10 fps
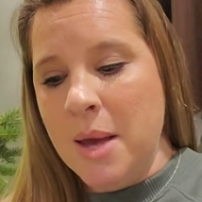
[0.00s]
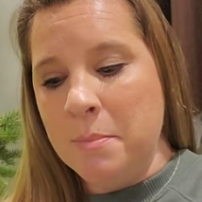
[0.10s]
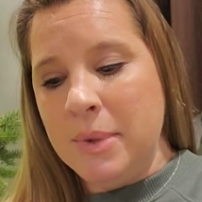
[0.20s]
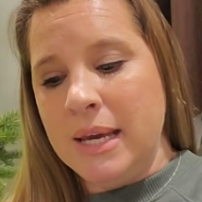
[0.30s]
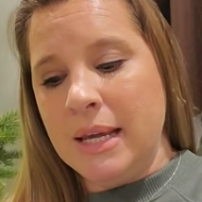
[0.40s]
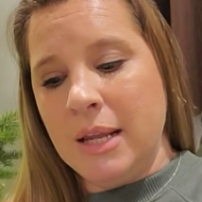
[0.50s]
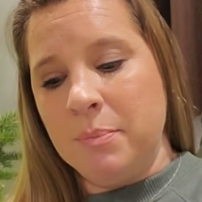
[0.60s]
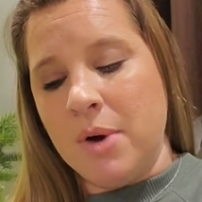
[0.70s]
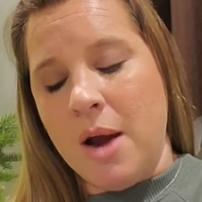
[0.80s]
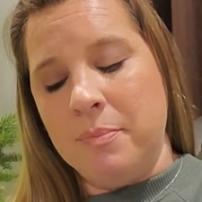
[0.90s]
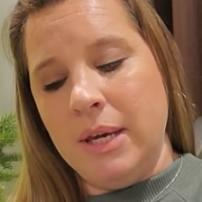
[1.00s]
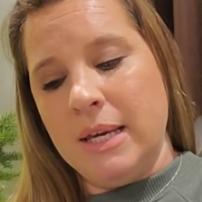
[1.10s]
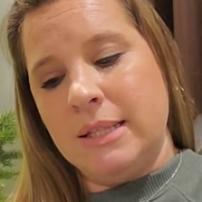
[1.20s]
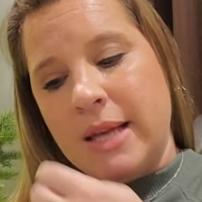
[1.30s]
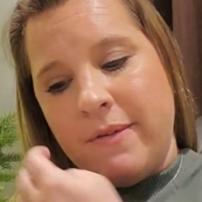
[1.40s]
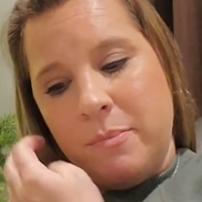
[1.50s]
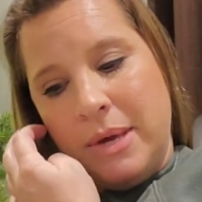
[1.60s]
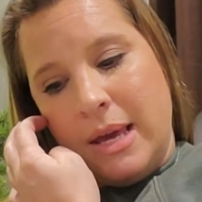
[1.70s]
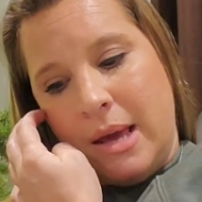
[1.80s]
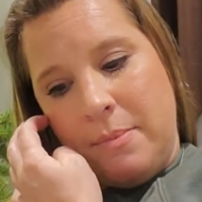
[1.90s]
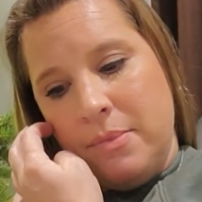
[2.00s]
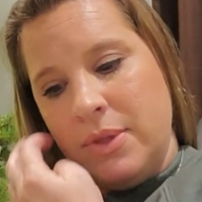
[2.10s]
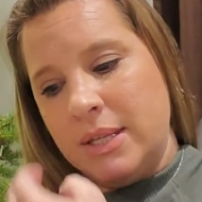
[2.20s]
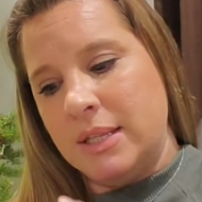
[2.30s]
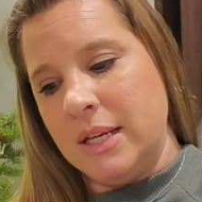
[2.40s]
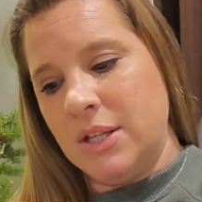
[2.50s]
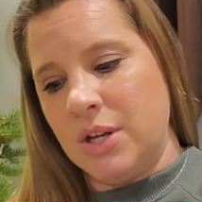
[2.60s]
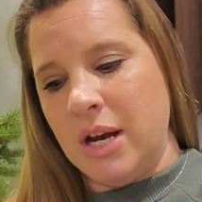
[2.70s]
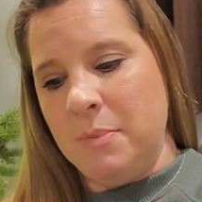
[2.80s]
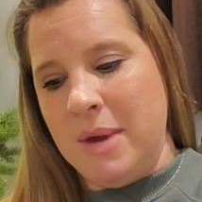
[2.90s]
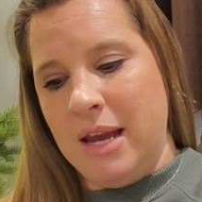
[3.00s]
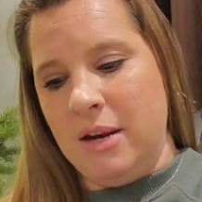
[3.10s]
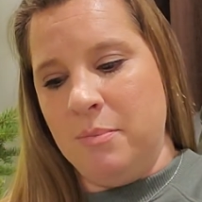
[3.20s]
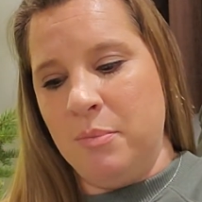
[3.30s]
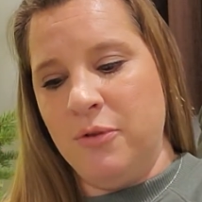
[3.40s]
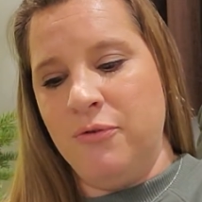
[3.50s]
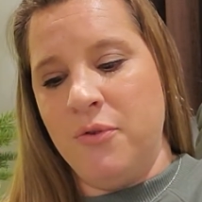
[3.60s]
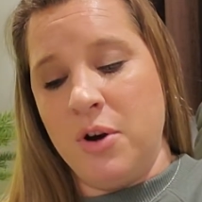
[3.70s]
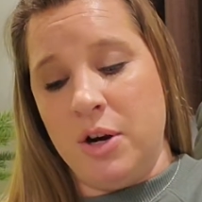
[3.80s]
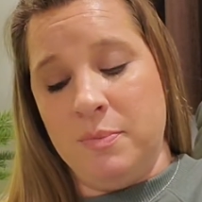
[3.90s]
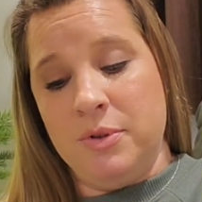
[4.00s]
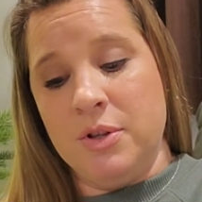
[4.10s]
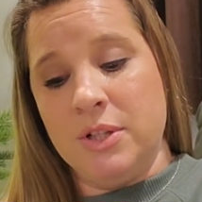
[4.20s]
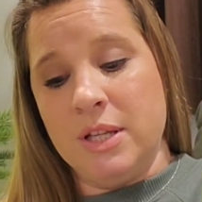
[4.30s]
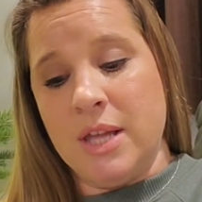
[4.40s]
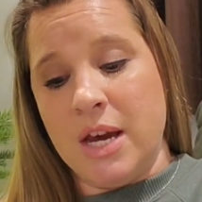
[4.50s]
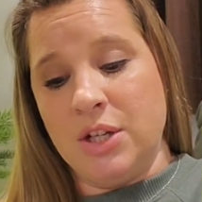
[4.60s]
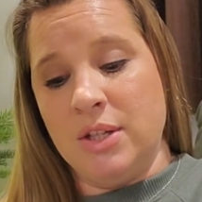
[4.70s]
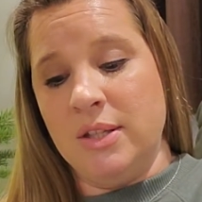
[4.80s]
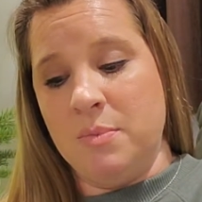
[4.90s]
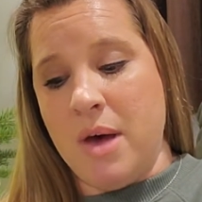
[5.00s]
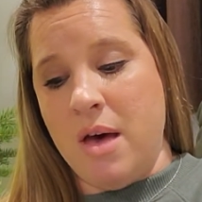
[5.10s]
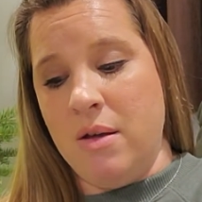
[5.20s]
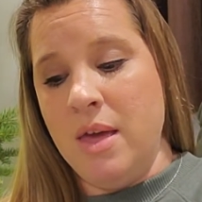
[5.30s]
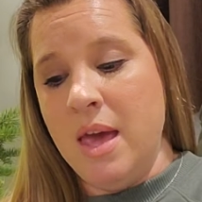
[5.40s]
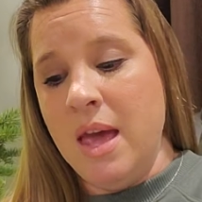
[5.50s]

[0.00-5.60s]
Beginning promptly at 7 p.m., the 6th grade band performed their selections well,